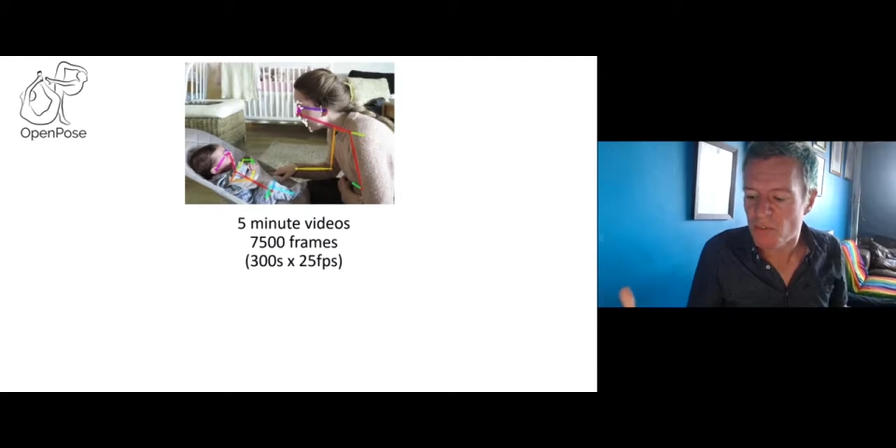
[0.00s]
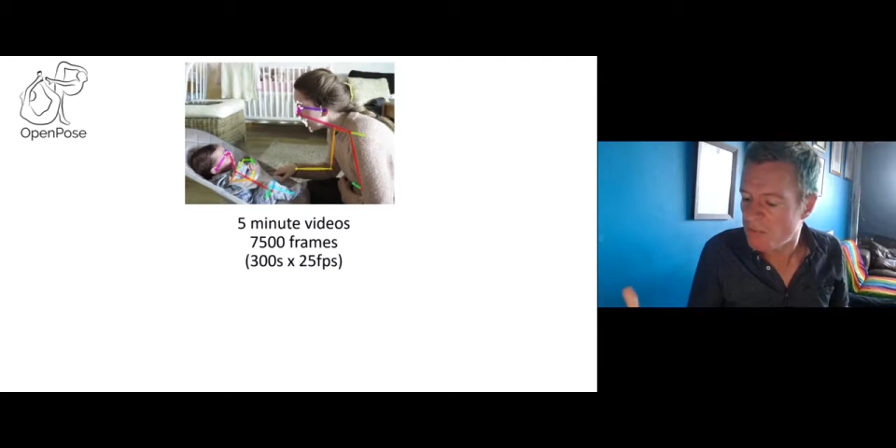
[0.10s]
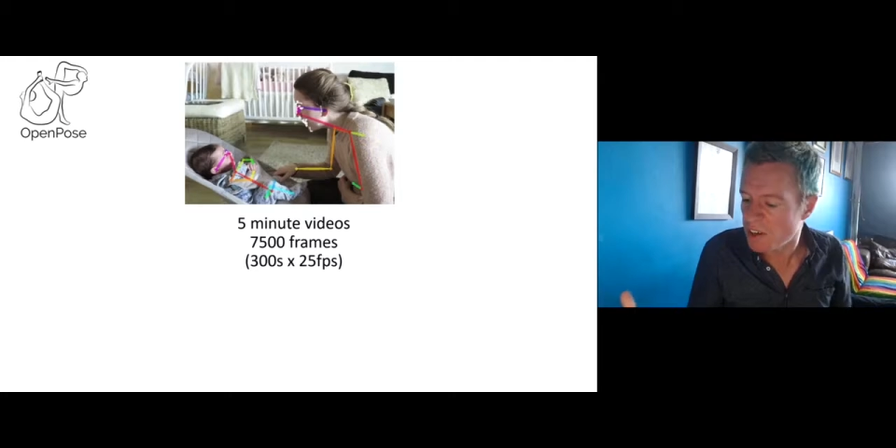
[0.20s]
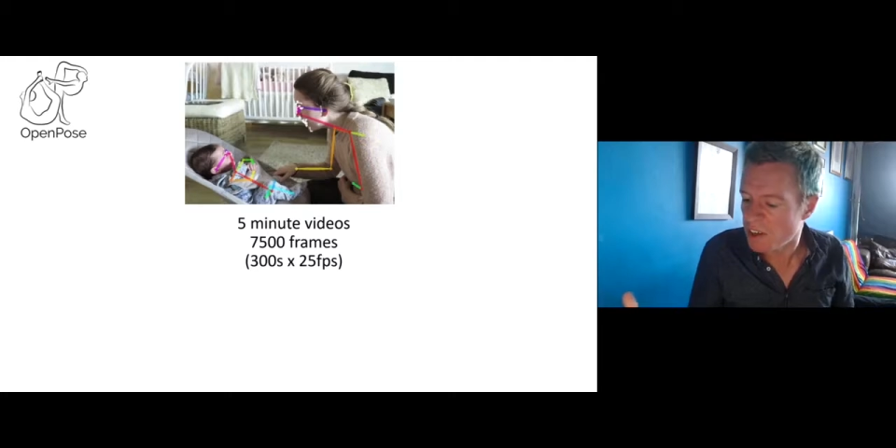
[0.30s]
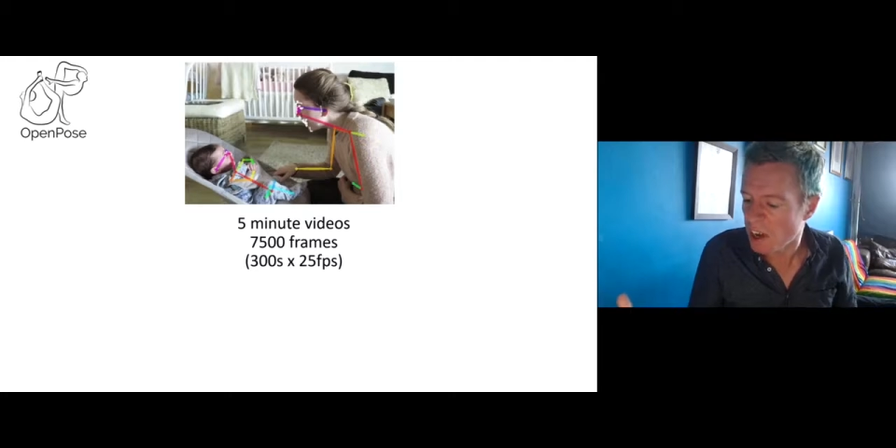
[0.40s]

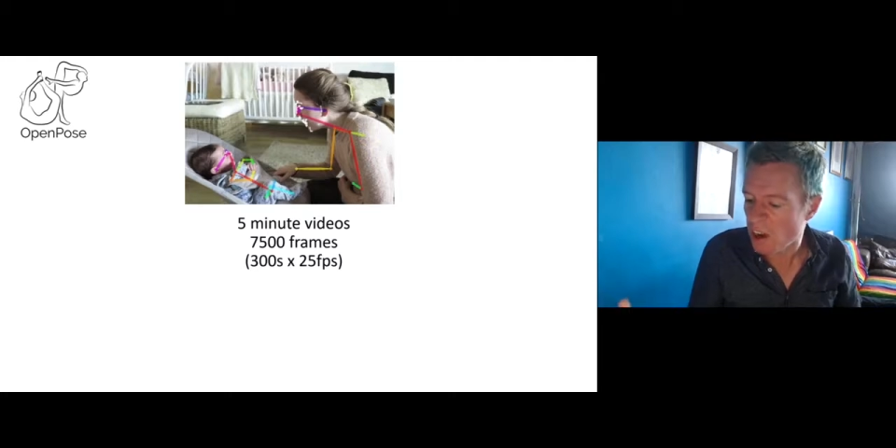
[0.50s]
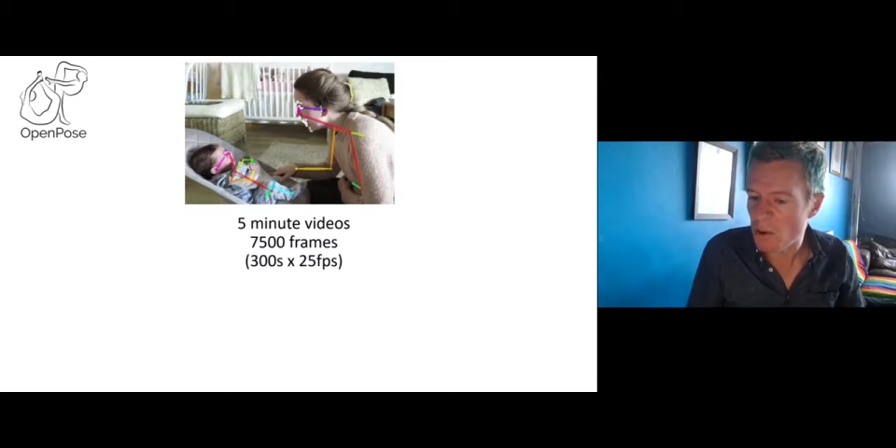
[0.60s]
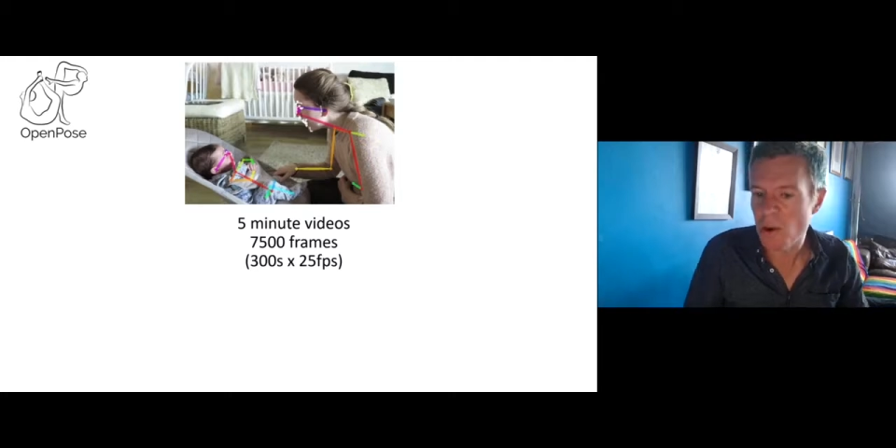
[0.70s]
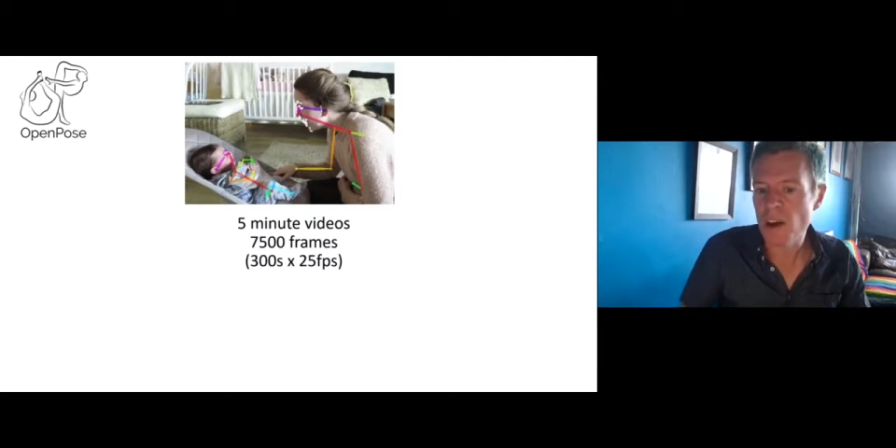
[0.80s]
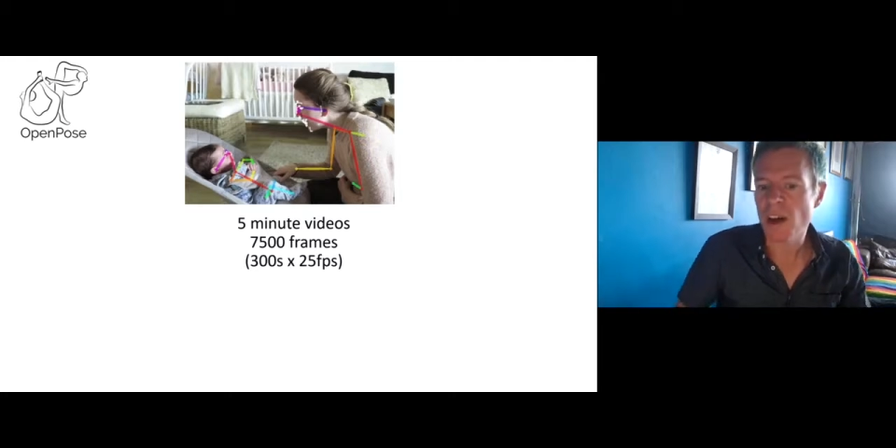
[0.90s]
video,
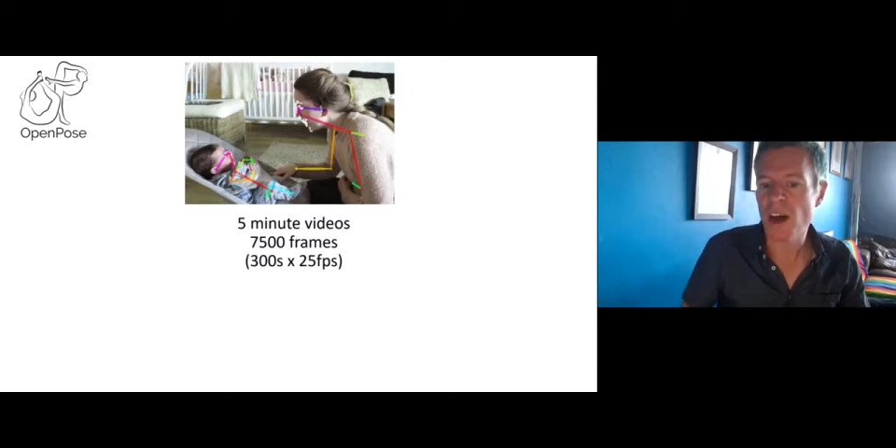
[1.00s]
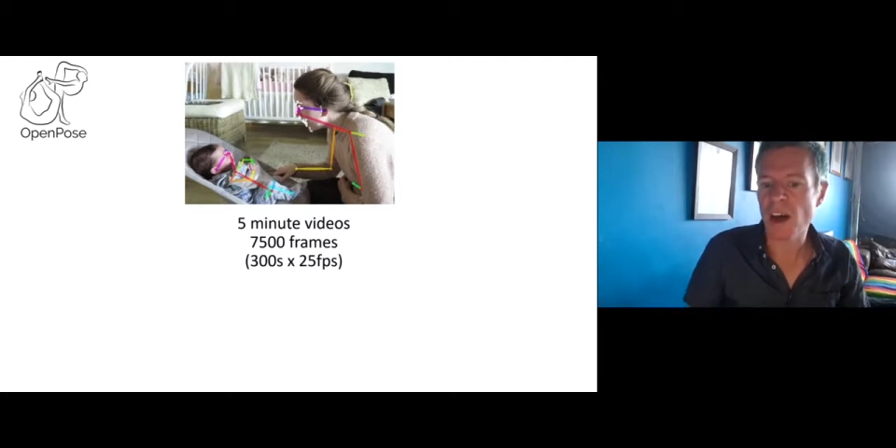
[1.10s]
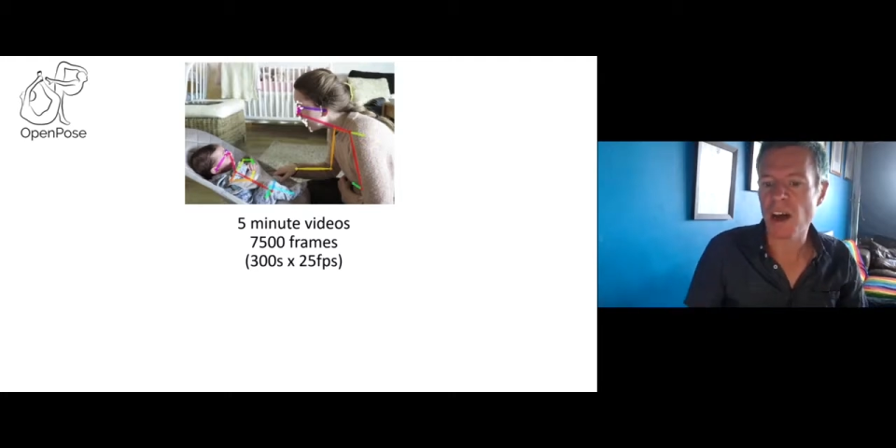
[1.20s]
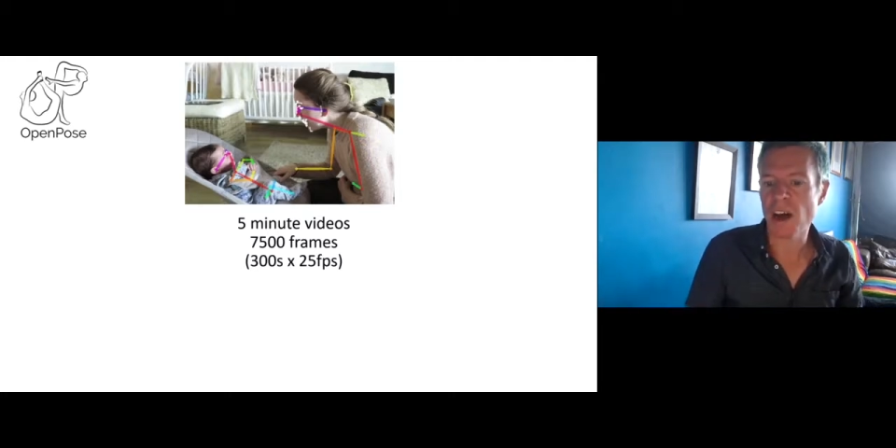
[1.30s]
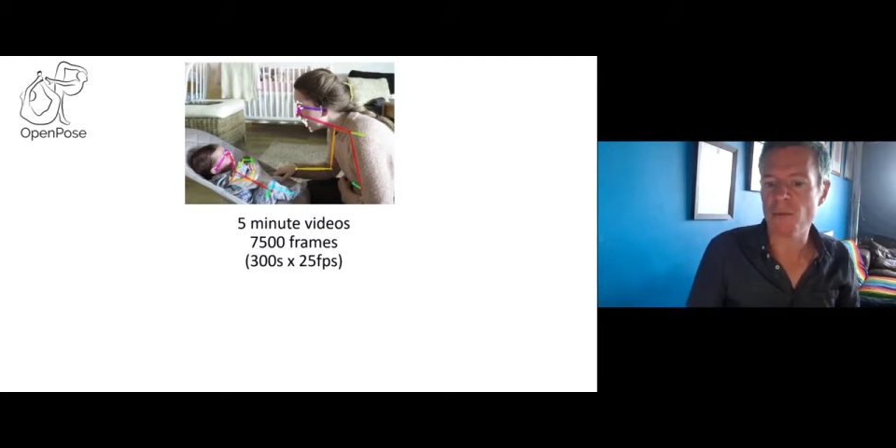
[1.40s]

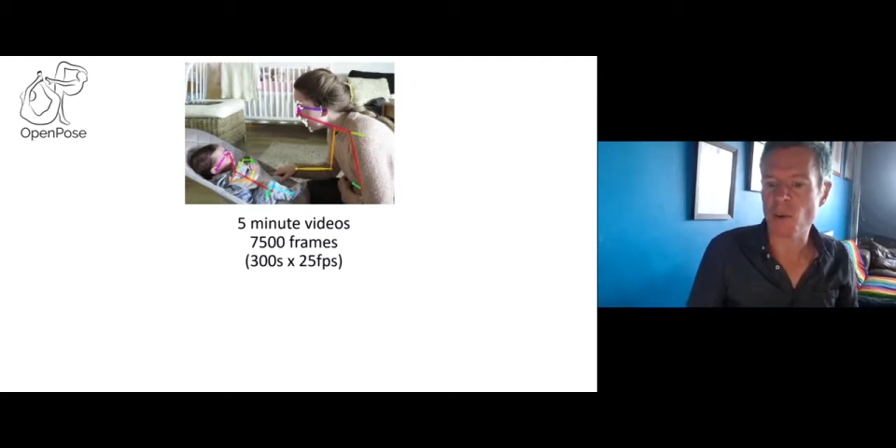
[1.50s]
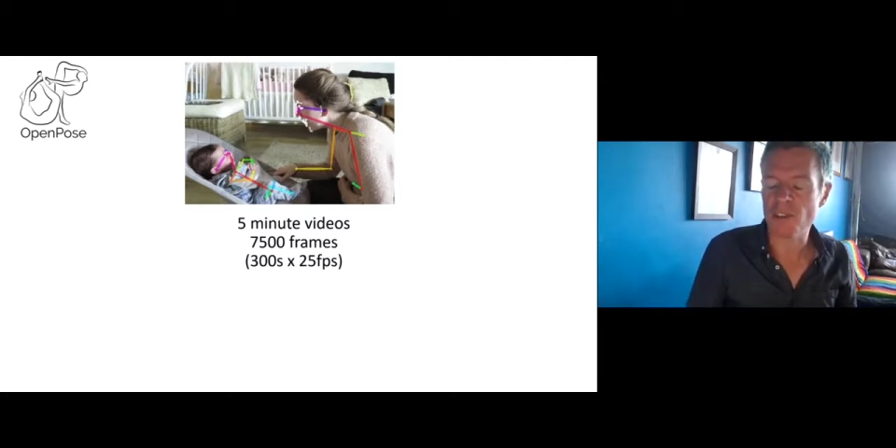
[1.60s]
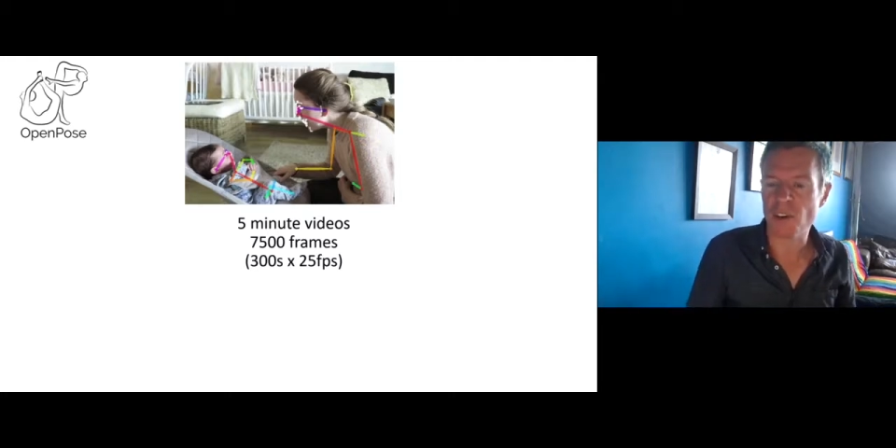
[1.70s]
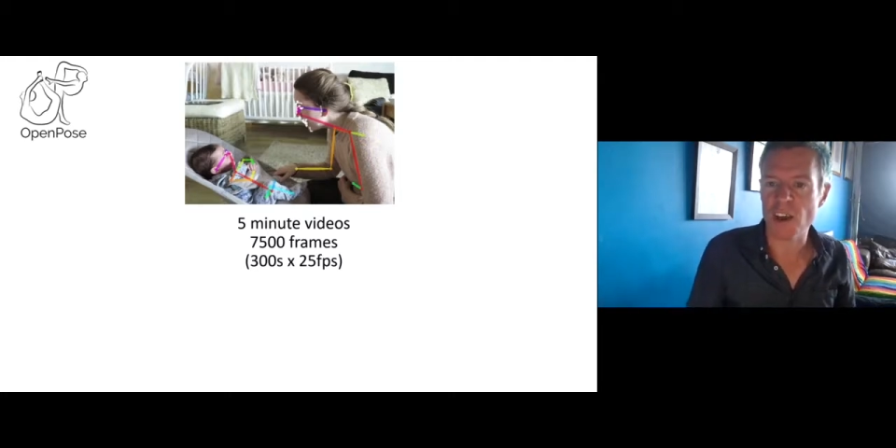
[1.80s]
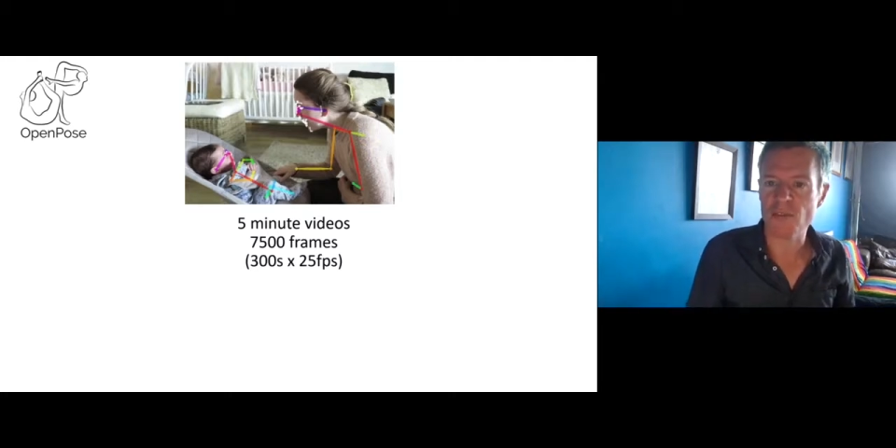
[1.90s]
25